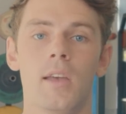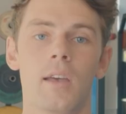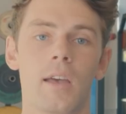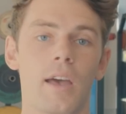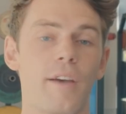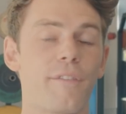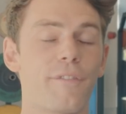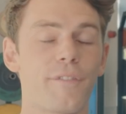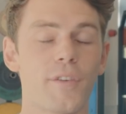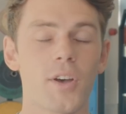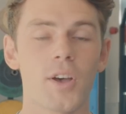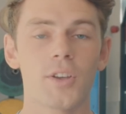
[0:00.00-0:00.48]

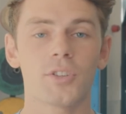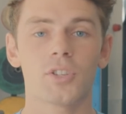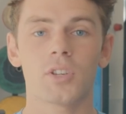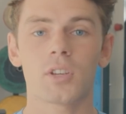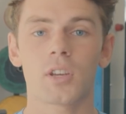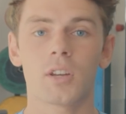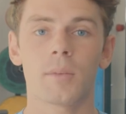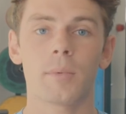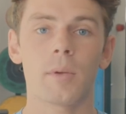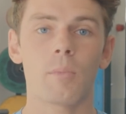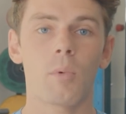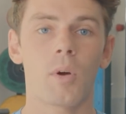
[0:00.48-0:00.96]
At first, you're
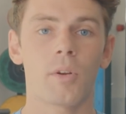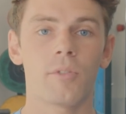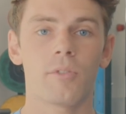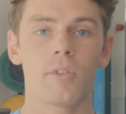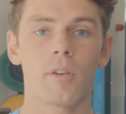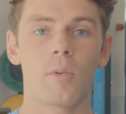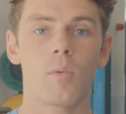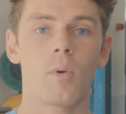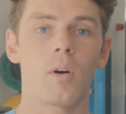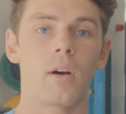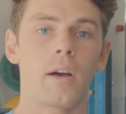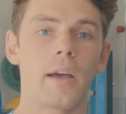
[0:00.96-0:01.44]
going to be
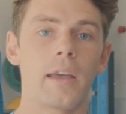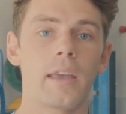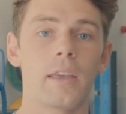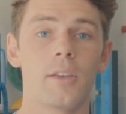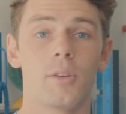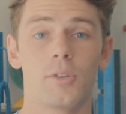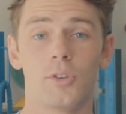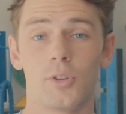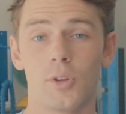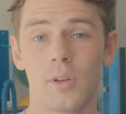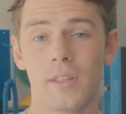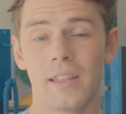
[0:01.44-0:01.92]
wondering why
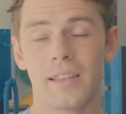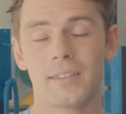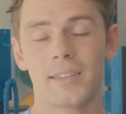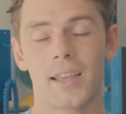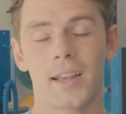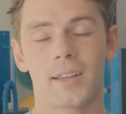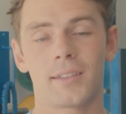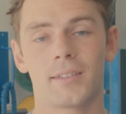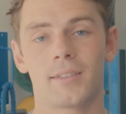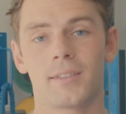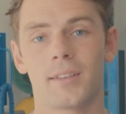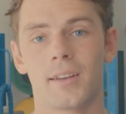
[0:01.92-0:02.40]
you're doing these
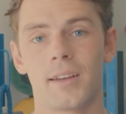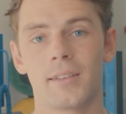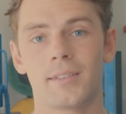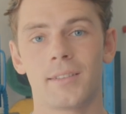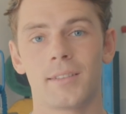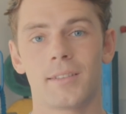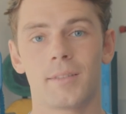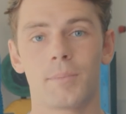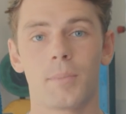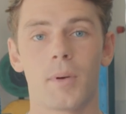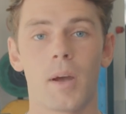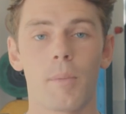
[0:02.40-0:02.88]

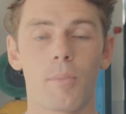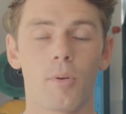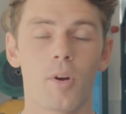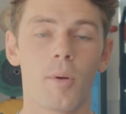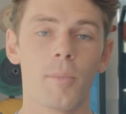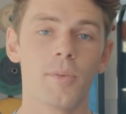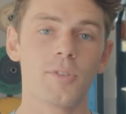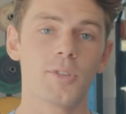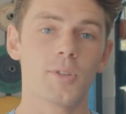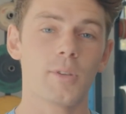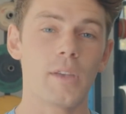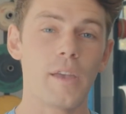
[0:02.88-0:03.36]
exercises, but I
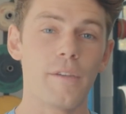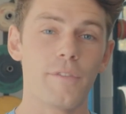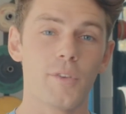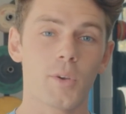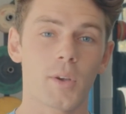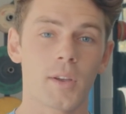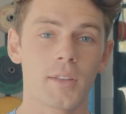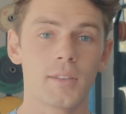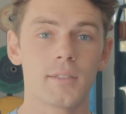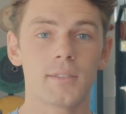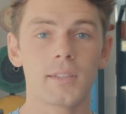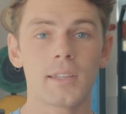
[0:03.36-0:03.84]
promise you, if you're
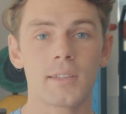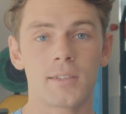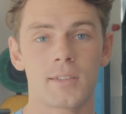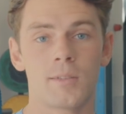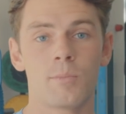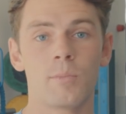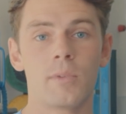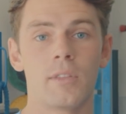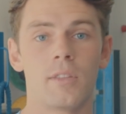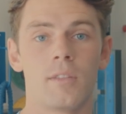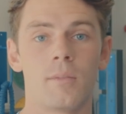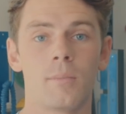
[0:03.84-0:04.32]

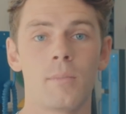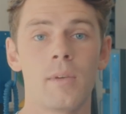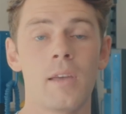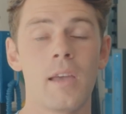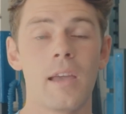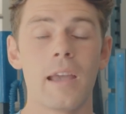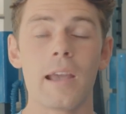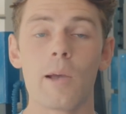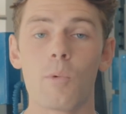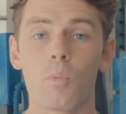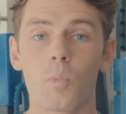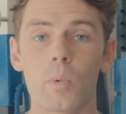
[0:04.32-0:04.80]
consistent with them,
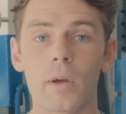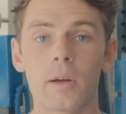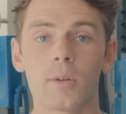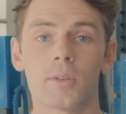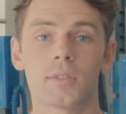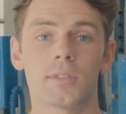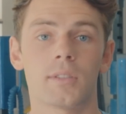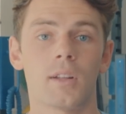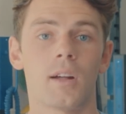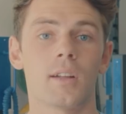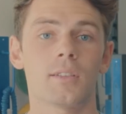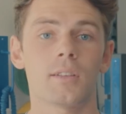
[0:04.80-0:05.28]
it will
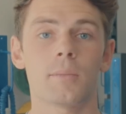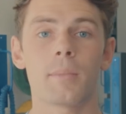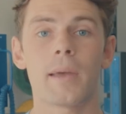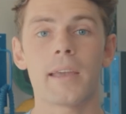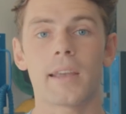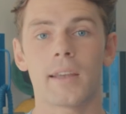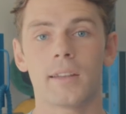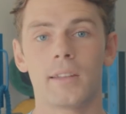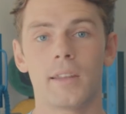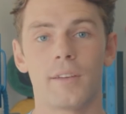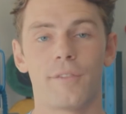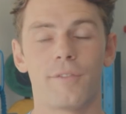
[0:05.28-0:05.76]
start to
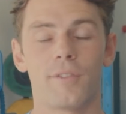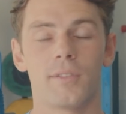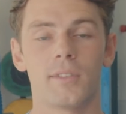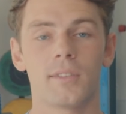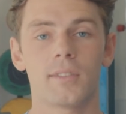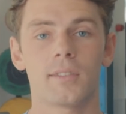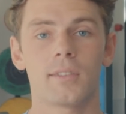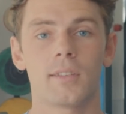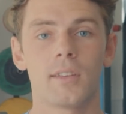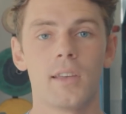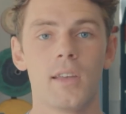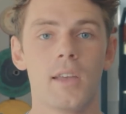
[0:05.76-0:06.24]
make a
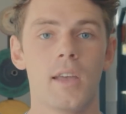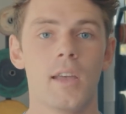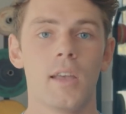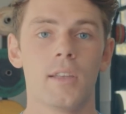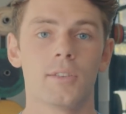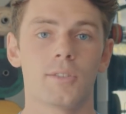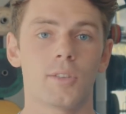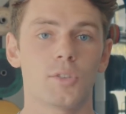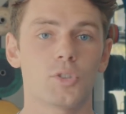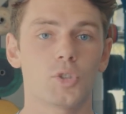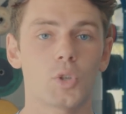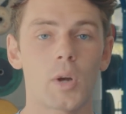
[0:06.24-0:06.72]
difference.
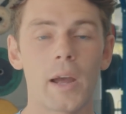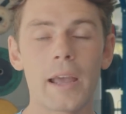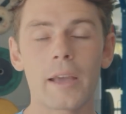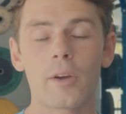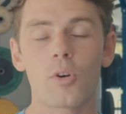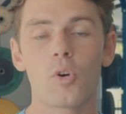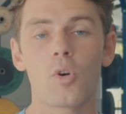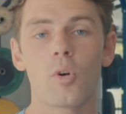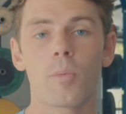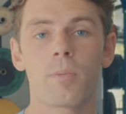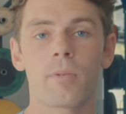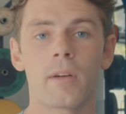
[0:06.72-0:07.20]
So try and
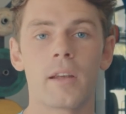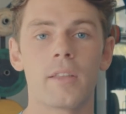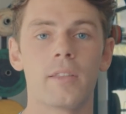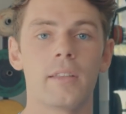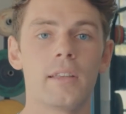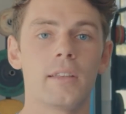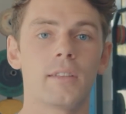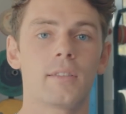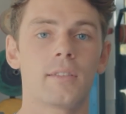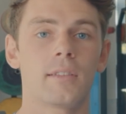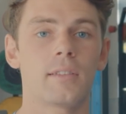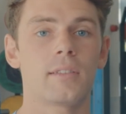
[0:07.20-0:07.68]
incorporate
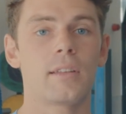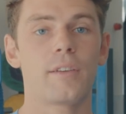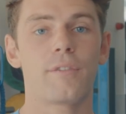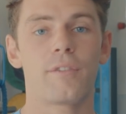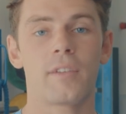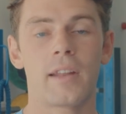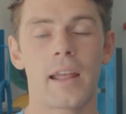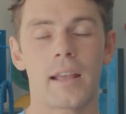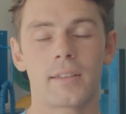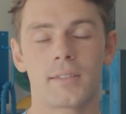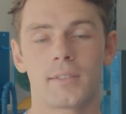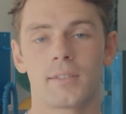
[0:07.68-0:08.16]
these
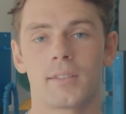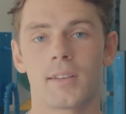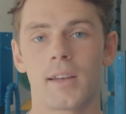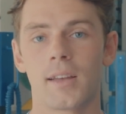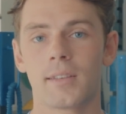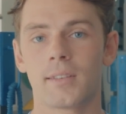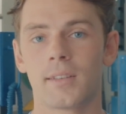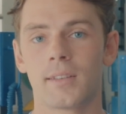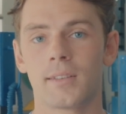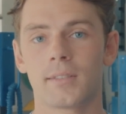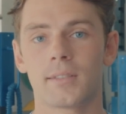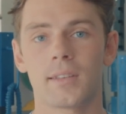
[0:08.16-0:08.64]
different
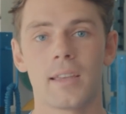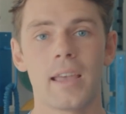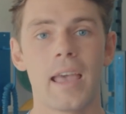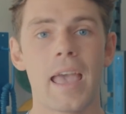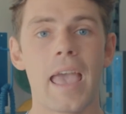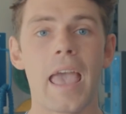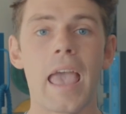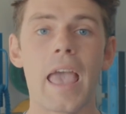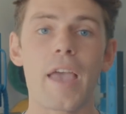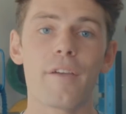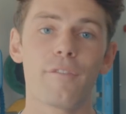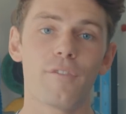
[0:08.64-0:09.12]
exercises
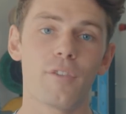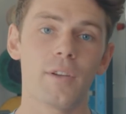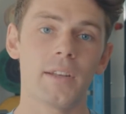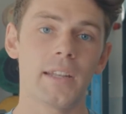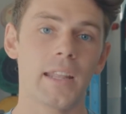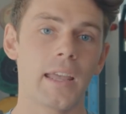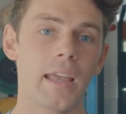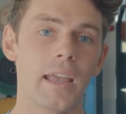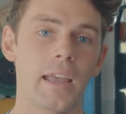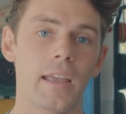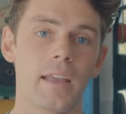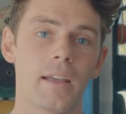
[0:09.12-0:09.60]
every
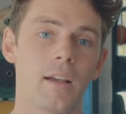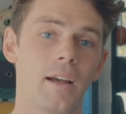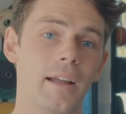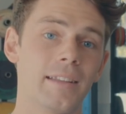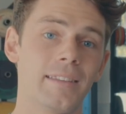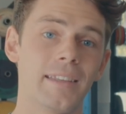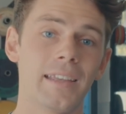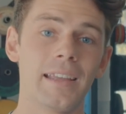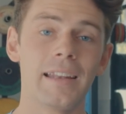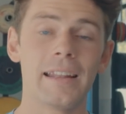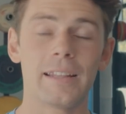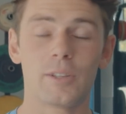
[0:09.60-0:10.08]
day,
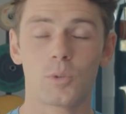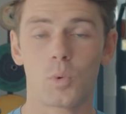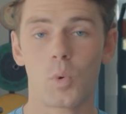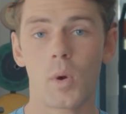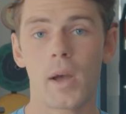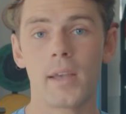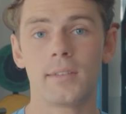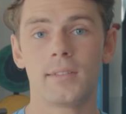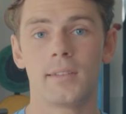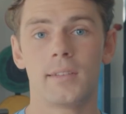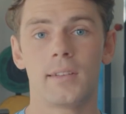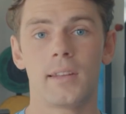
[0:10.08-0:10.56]
ideally
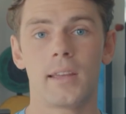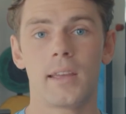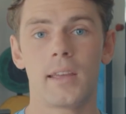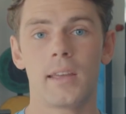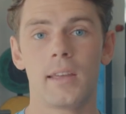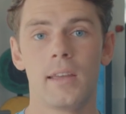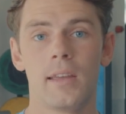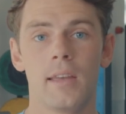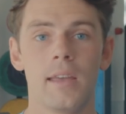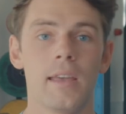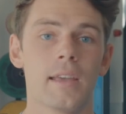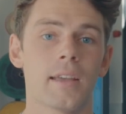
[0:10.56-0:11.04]
twice a
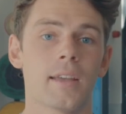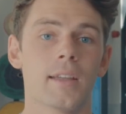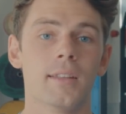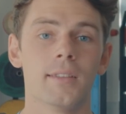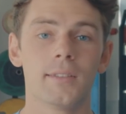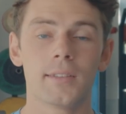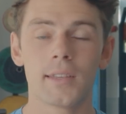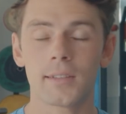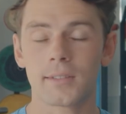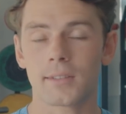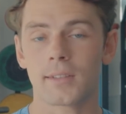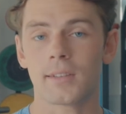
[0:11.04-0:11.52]
day,
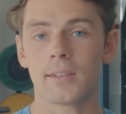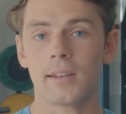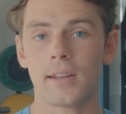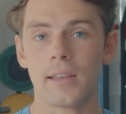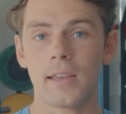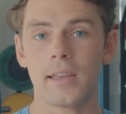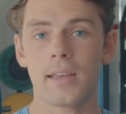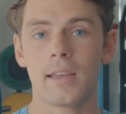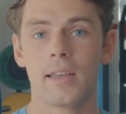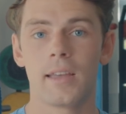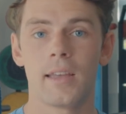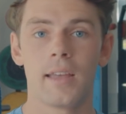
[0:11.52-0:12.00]

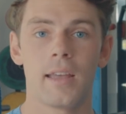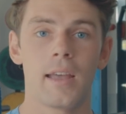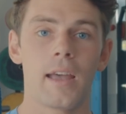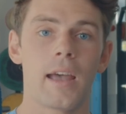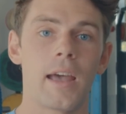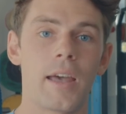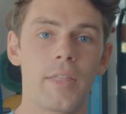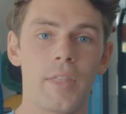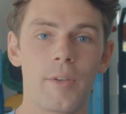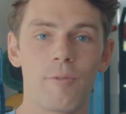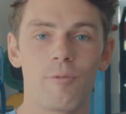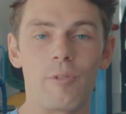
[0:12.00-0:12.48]
consistently,
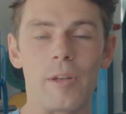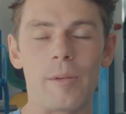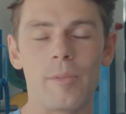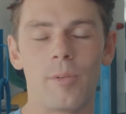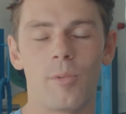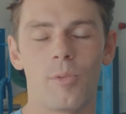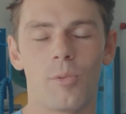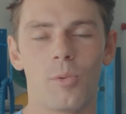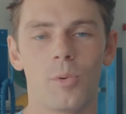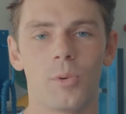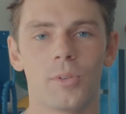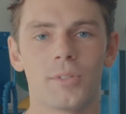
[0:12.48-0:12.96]
and then reap the
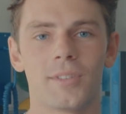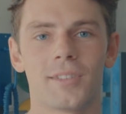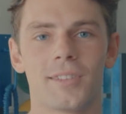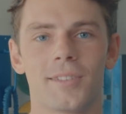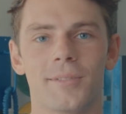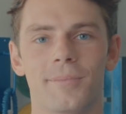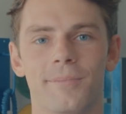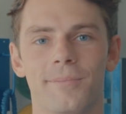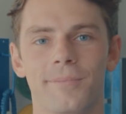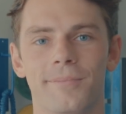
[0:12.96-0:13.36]
rewards.